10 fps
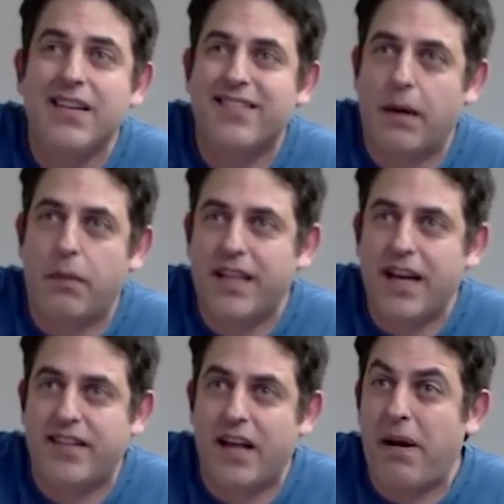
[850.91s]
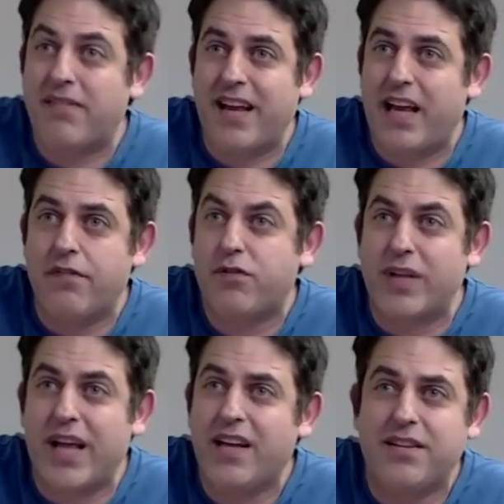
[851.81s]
Some of the examples I gave today,